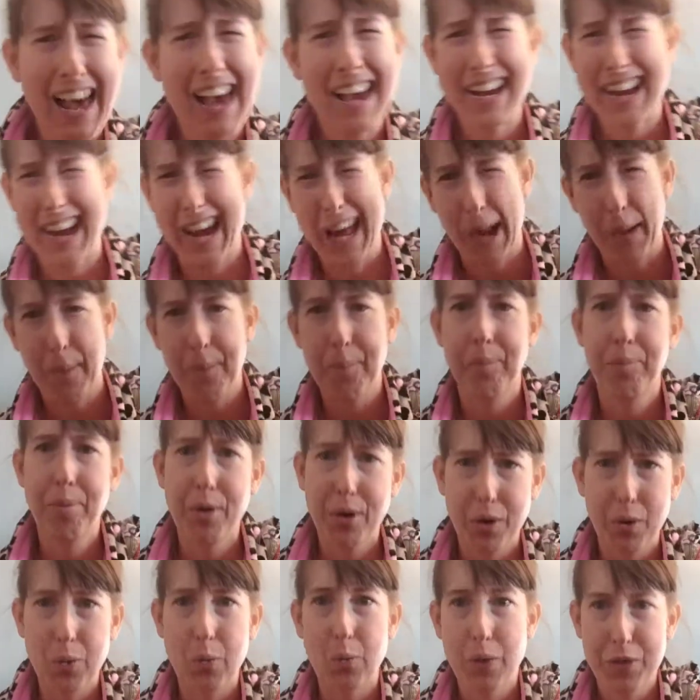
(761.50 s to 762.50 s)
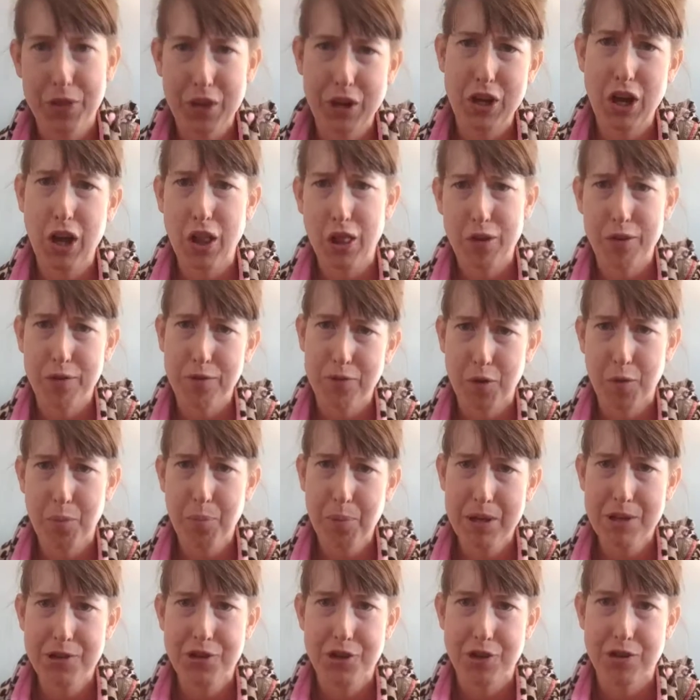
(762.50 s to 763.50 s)
I got a book with colorful
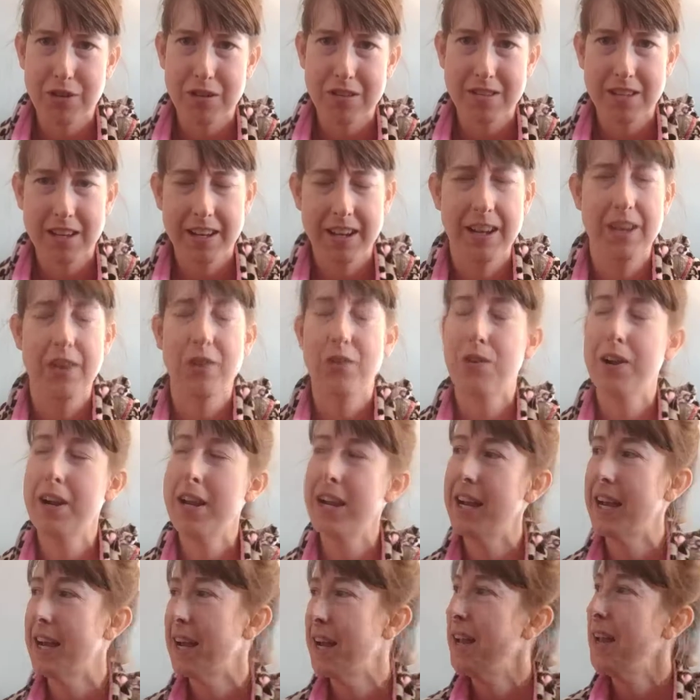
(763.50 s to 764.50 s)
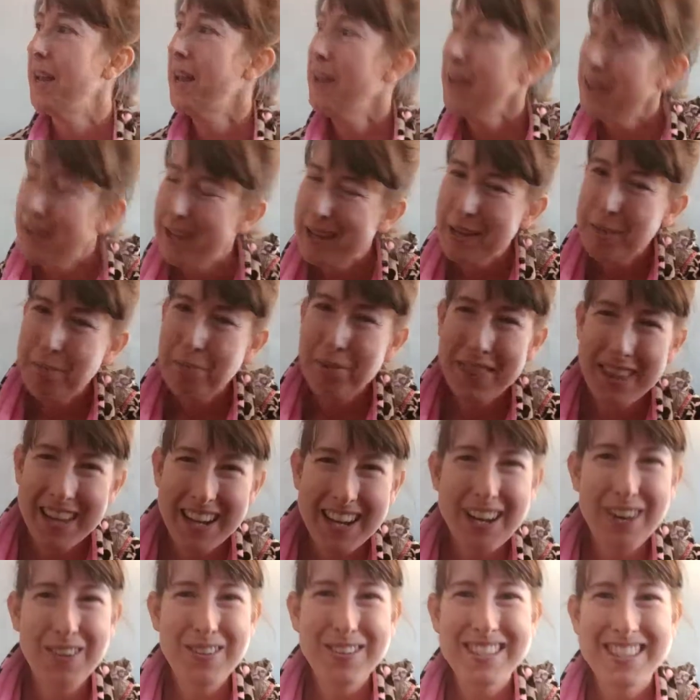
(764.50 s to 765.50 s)
pictures in it, right? But then
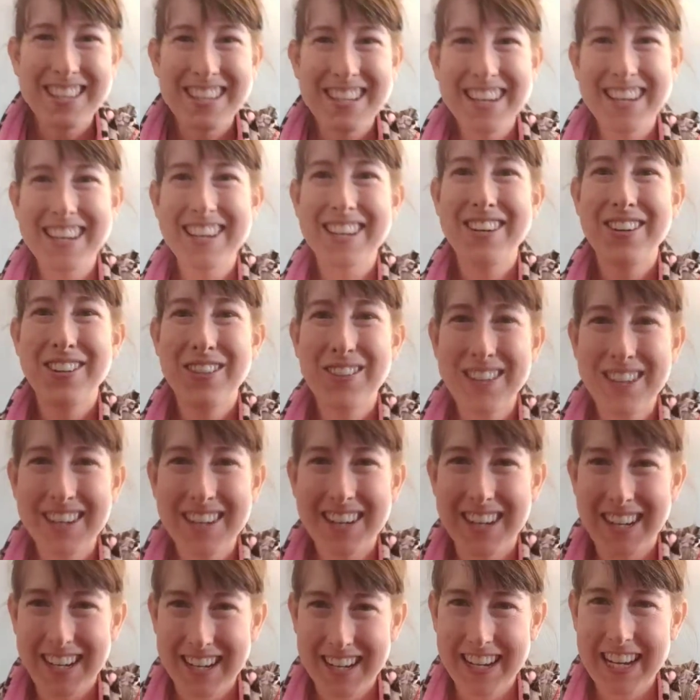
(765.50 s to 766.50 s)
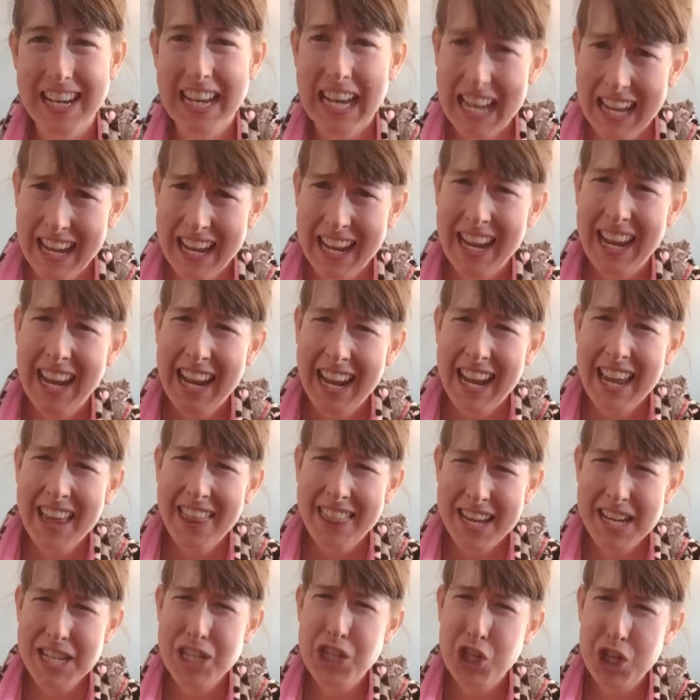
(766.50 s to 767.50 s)
I was like, hold on.
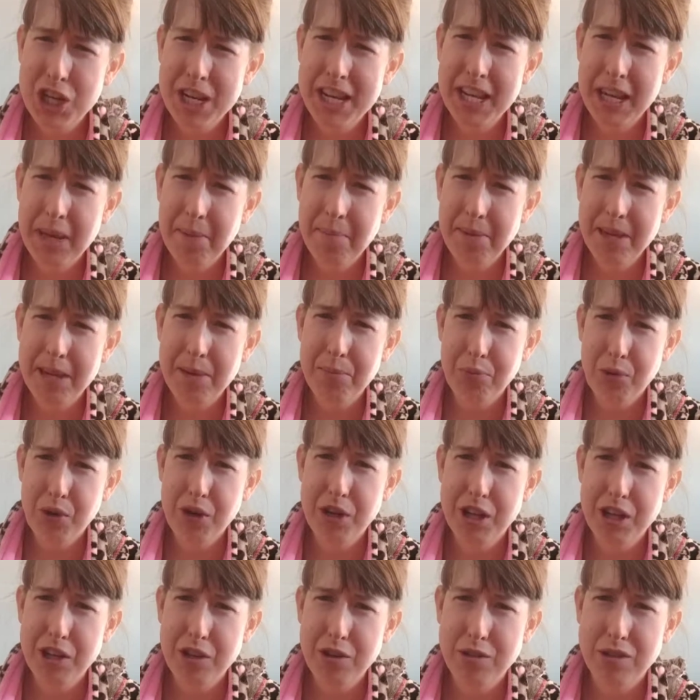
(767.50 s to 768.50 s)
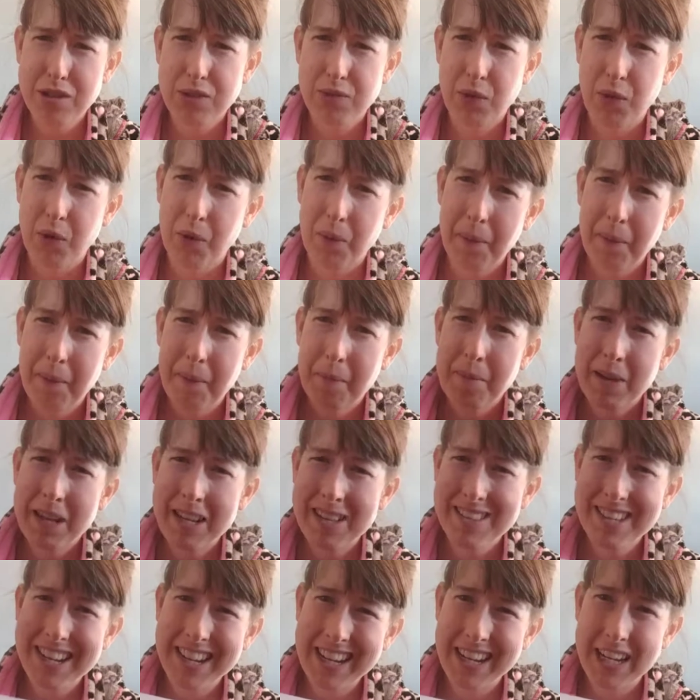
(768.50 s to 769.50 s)
That sheet can be pretty useful,
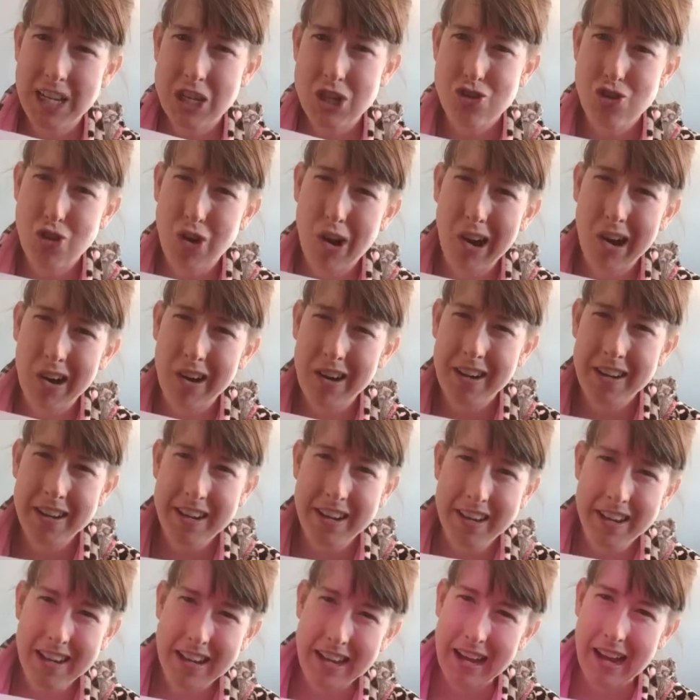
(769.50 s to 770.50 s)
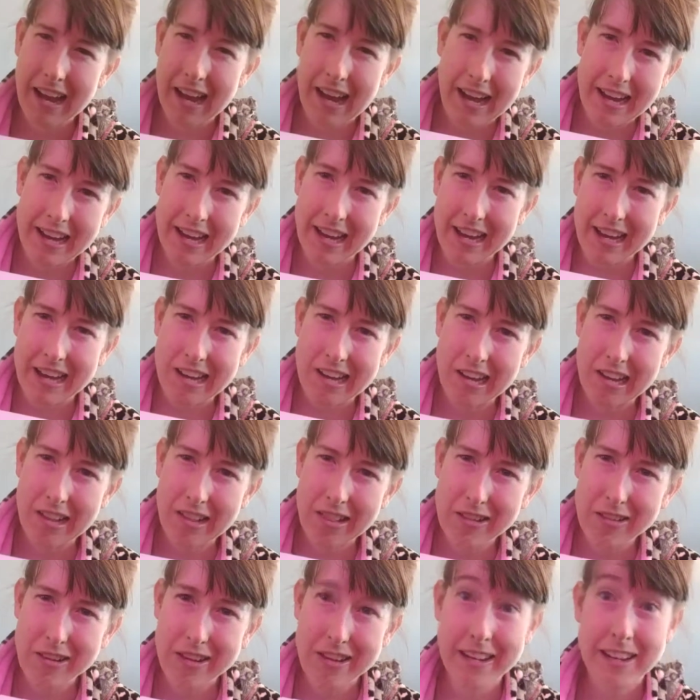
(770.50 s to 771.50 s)
because I can draw on it, I can
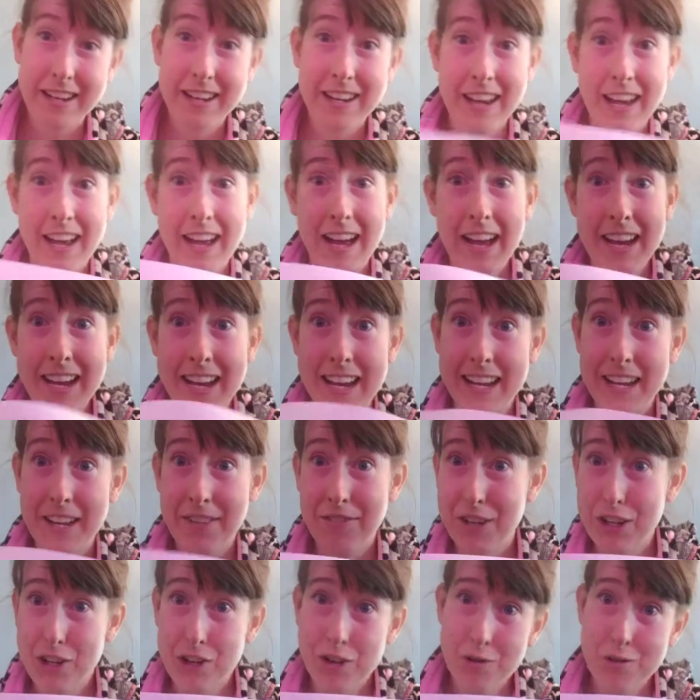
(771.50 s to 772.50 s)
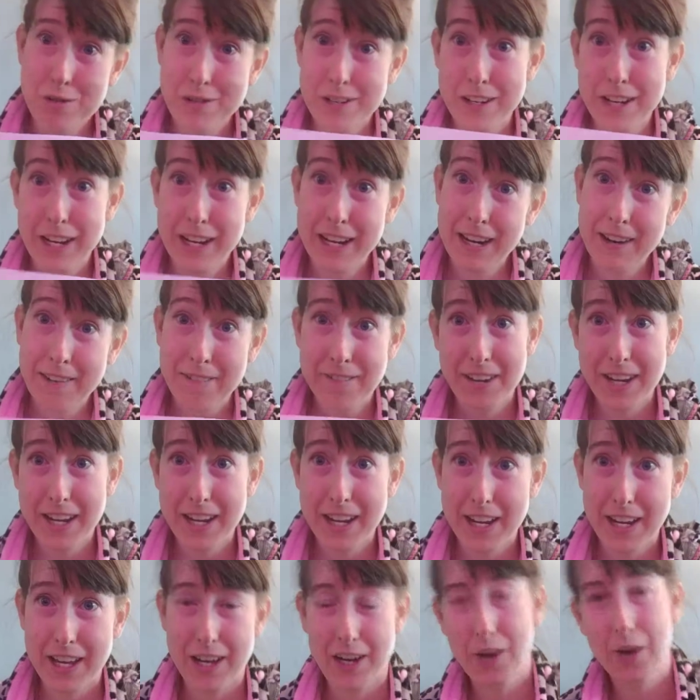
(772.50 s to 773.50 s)
color it, I can even use it in a
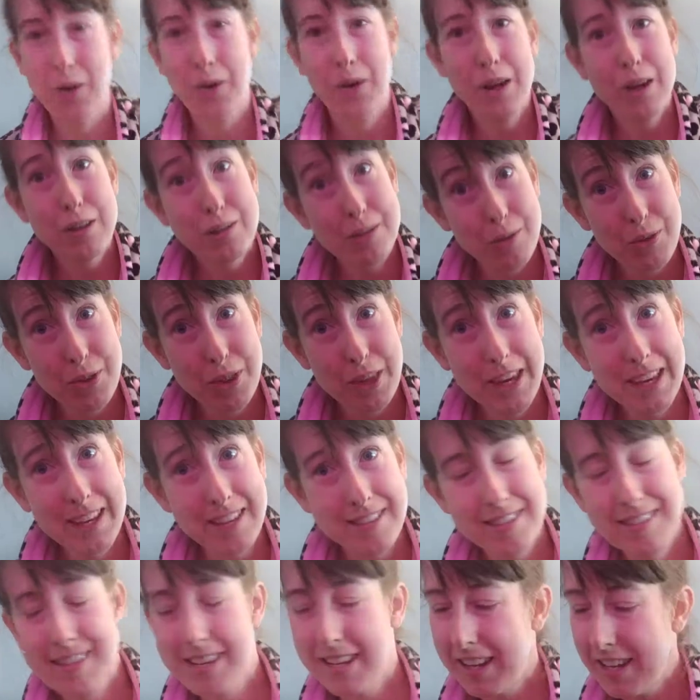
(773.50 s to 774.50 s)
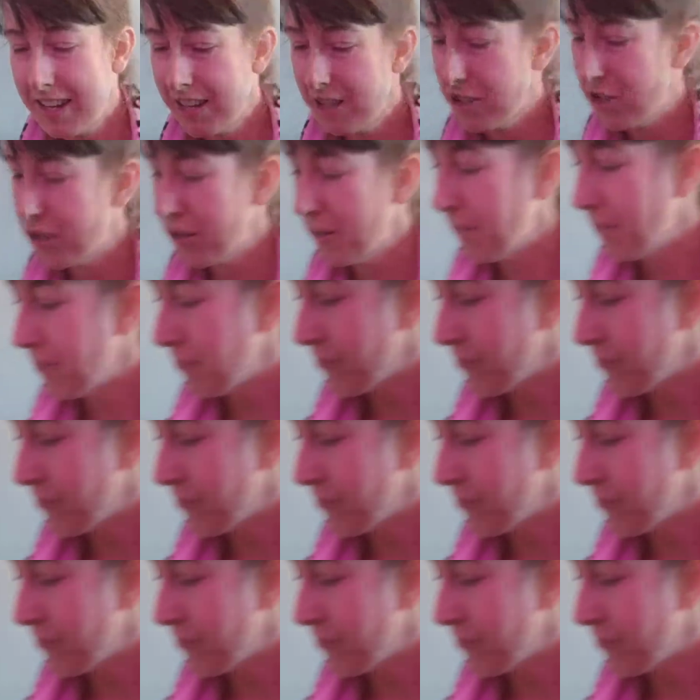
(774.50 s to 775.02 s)
video. So thanks, Teach.